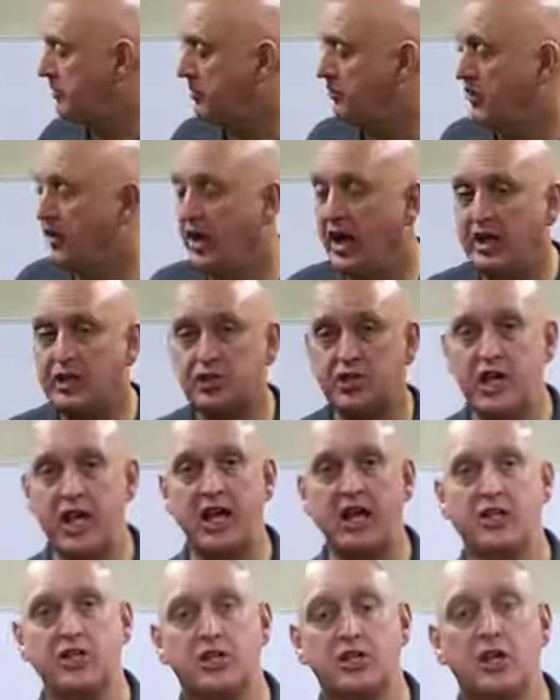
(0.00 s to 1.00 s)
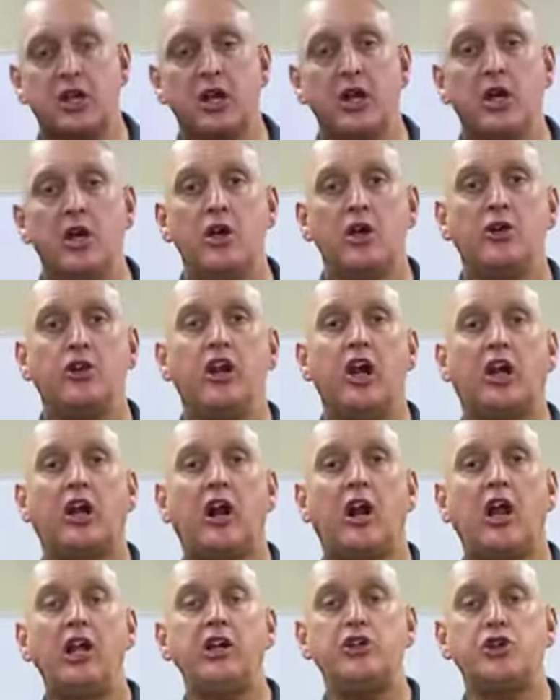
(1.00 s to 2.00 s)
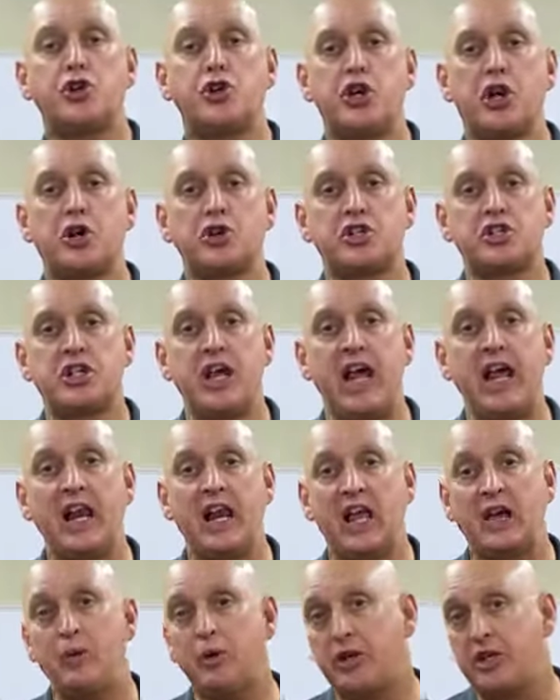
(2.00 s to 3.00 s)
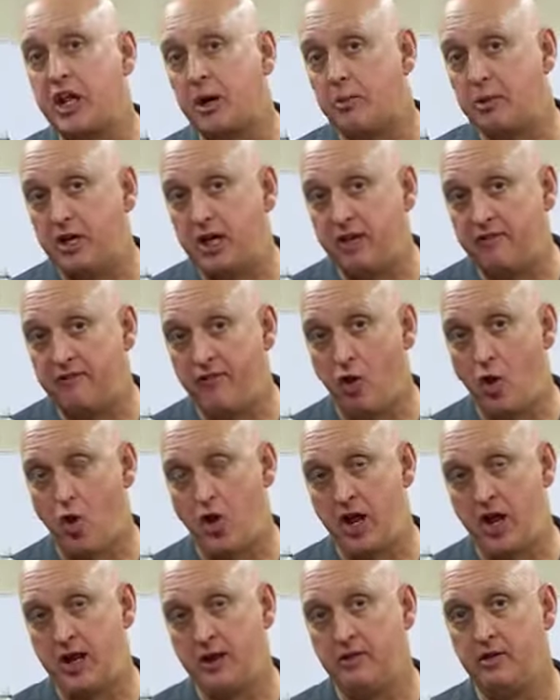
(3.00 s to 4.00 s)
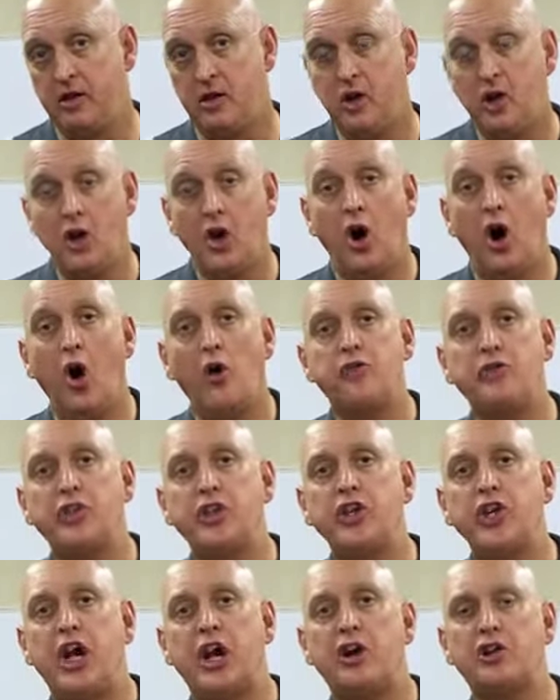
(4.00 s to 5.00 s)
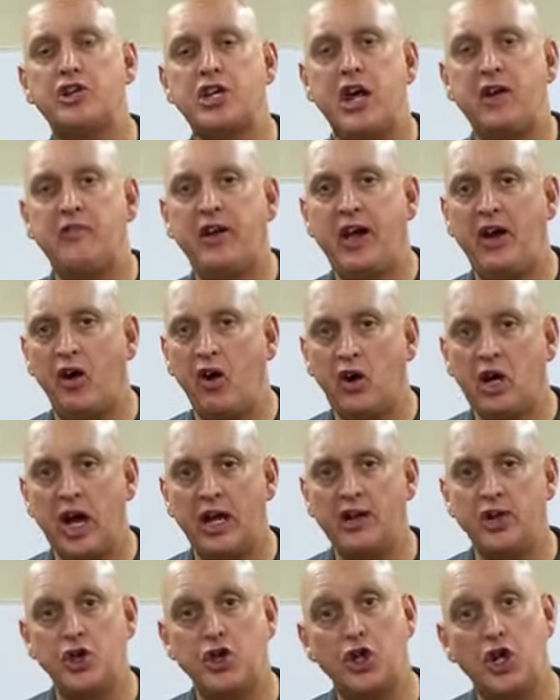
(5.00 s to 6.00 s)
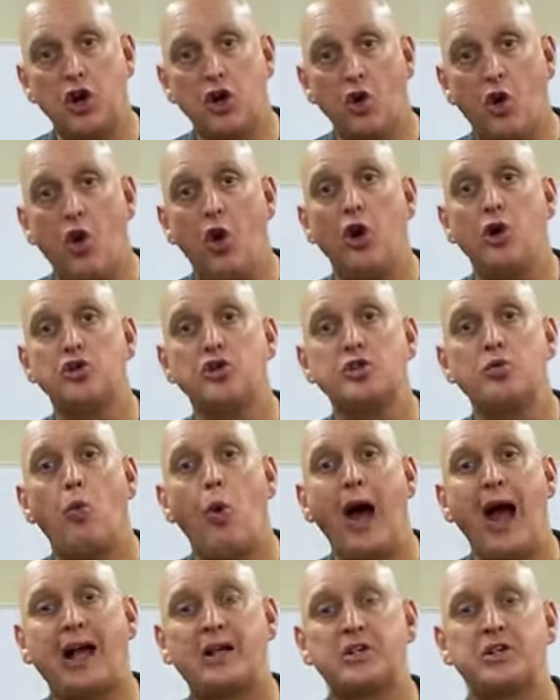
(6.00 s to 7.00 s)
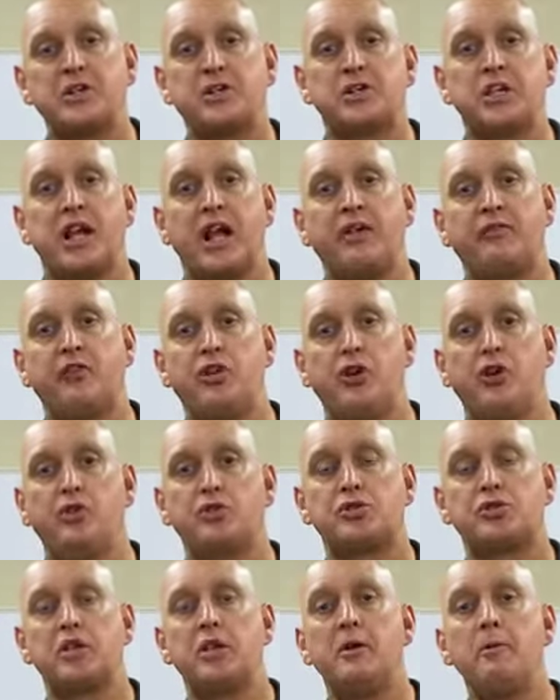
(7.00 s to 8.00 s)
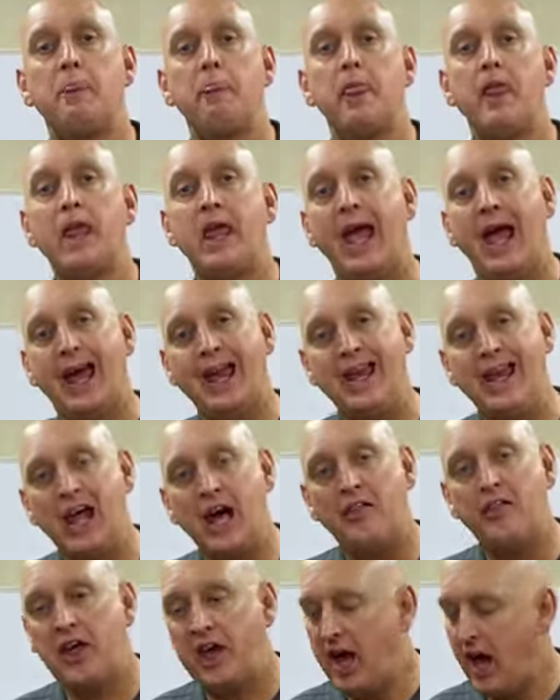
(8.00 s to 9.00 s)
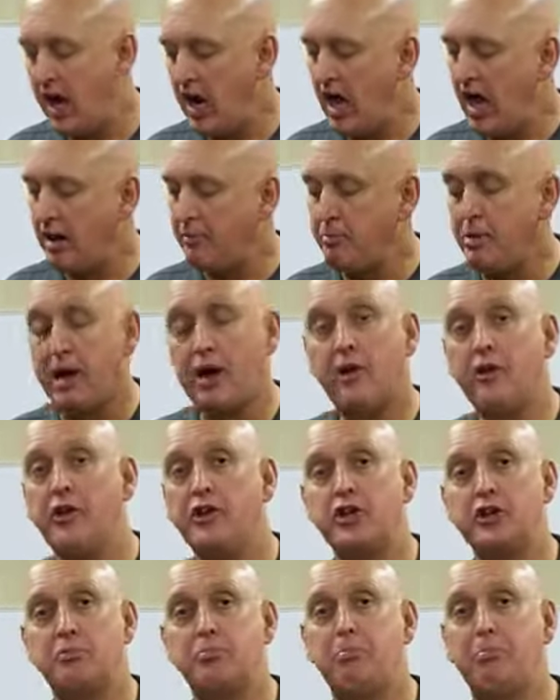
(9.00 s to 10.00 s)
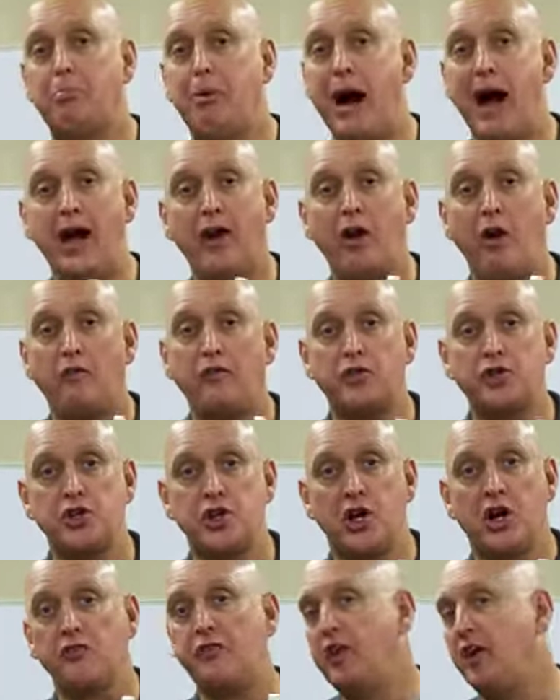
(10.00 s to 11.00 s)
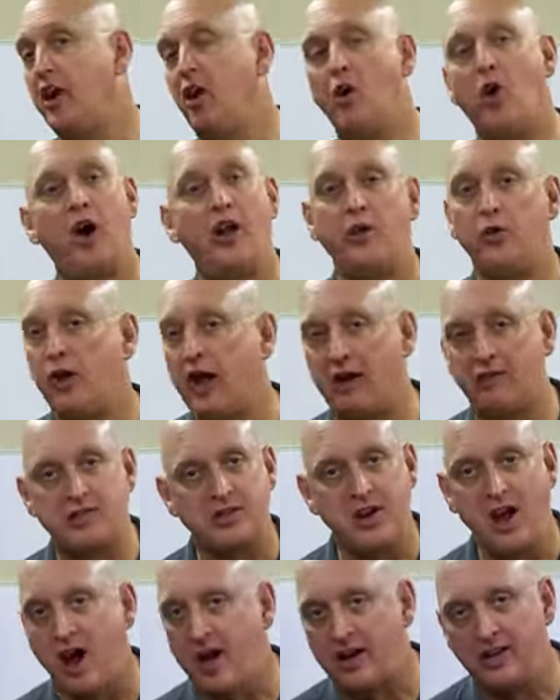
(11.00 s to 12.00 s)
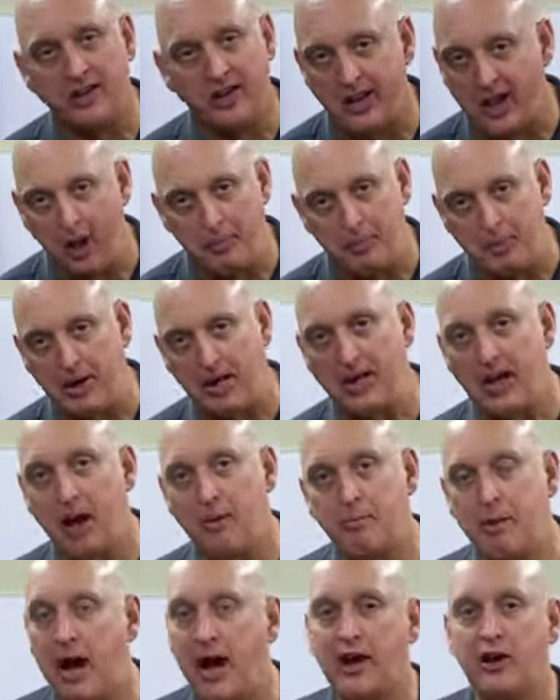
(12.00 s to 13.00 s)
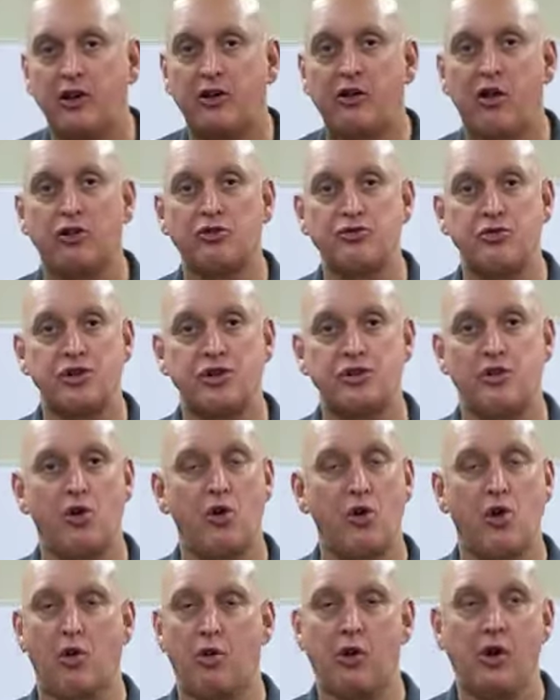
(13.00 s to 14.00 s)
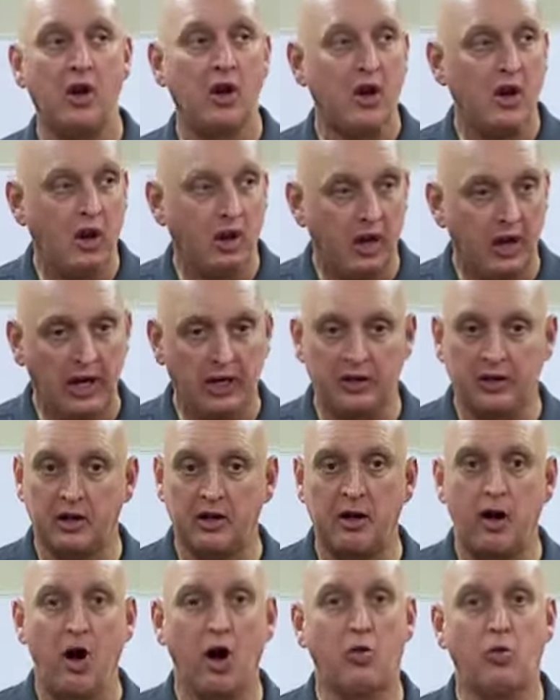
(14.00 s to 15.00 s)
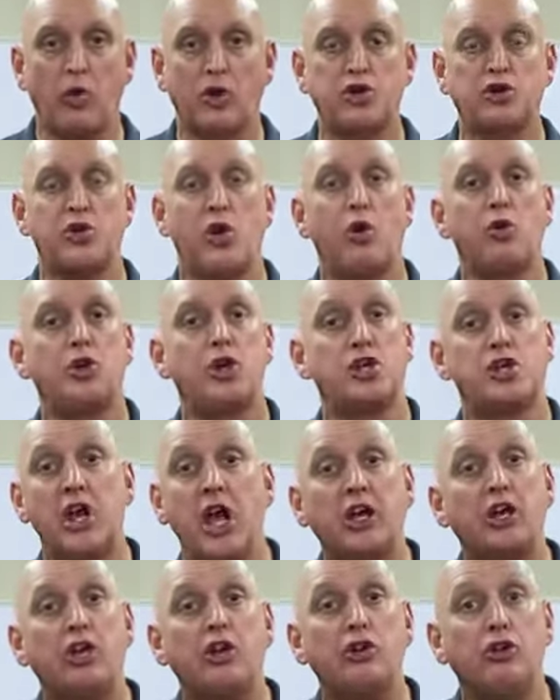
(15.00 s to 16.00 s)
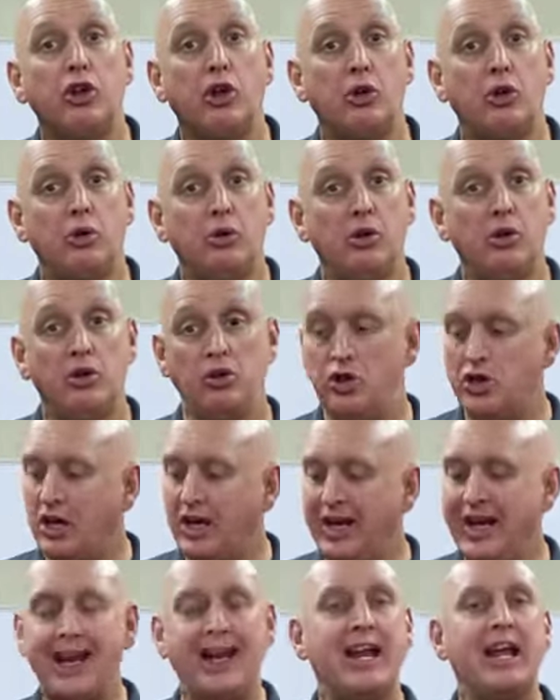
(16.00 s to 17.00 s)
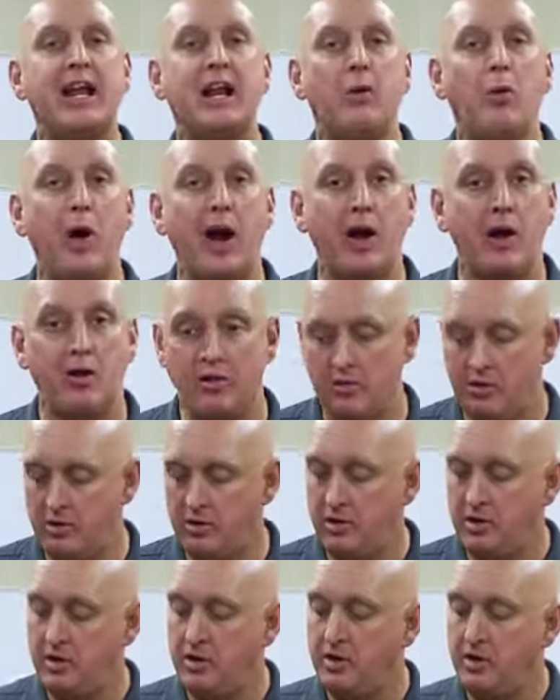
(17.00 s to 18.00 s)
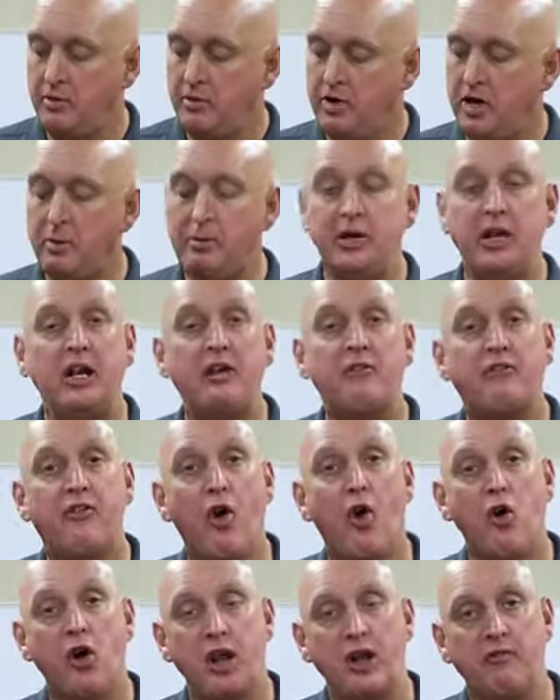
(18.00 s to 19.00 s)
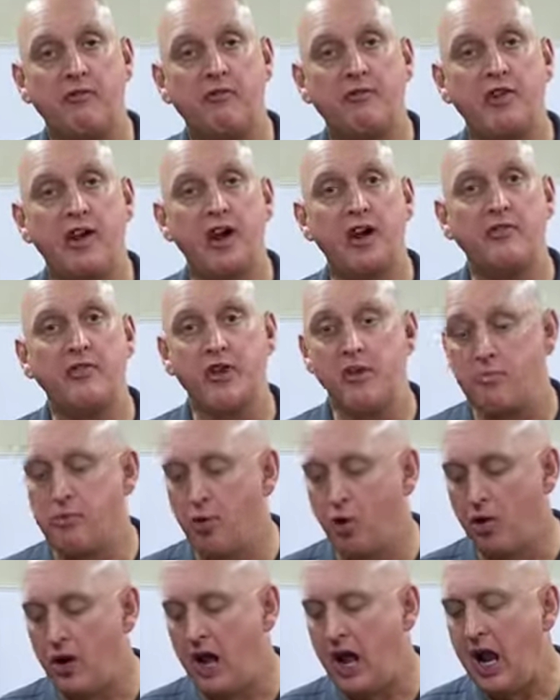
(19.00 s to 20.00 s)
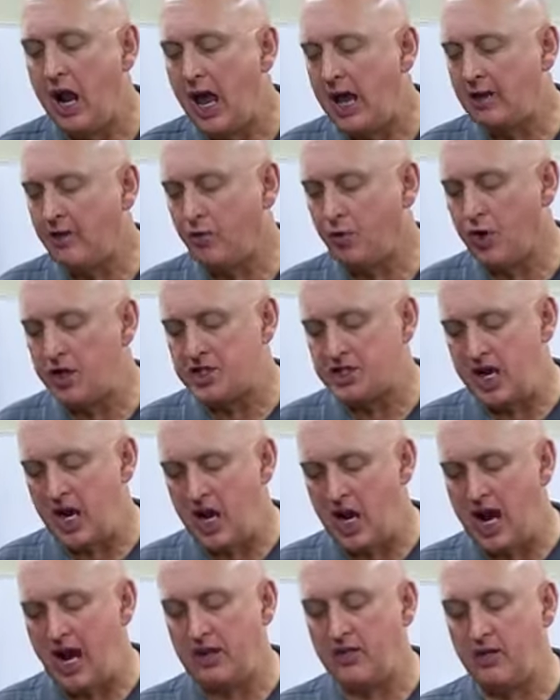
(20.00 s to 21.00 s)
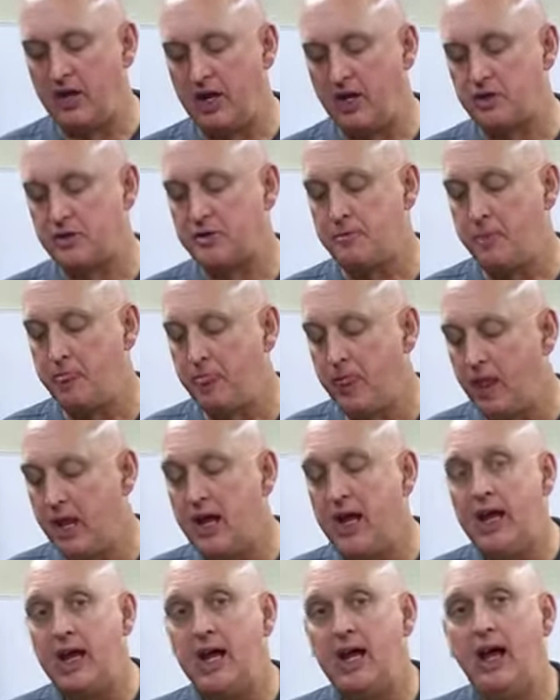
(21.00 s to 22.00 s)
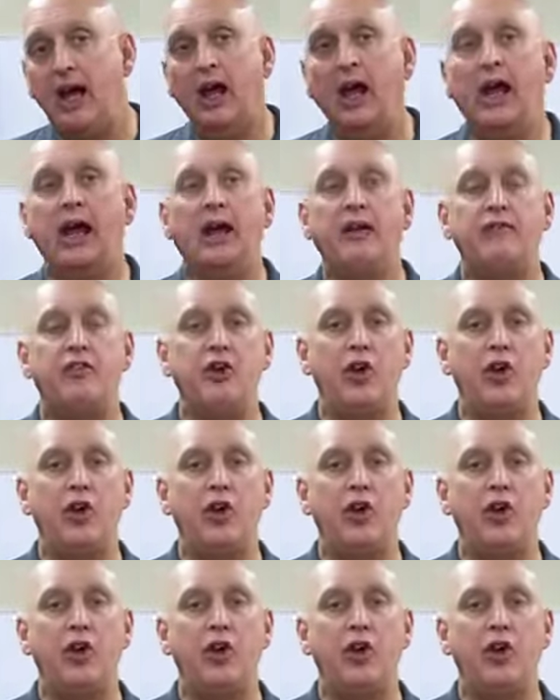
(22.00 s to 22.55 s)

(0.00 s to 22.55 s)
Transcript: The next thing is clean your shears daily with WD-40. Over the years, I've had all kinds of shear oils and waxes that I've used, and nothing I like better than just buy it off the shelf. And no, I don't have stock in the company. I buy it at a grocery store or at the hardware store, just like you do. You can get it anywhere. WD-40, very, very important. Now, the reason I like this. Some